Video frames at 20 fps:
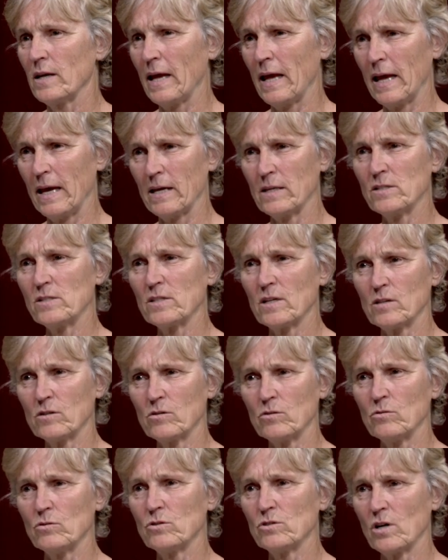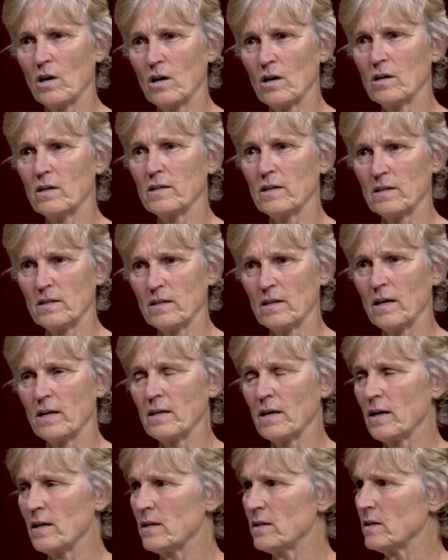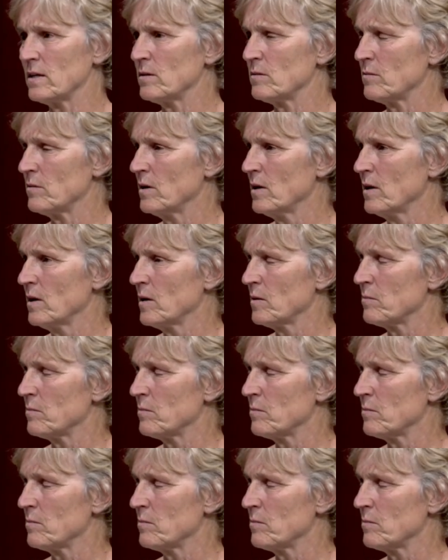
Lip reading: Anne Taku talk and, mm-hmm. and Eileen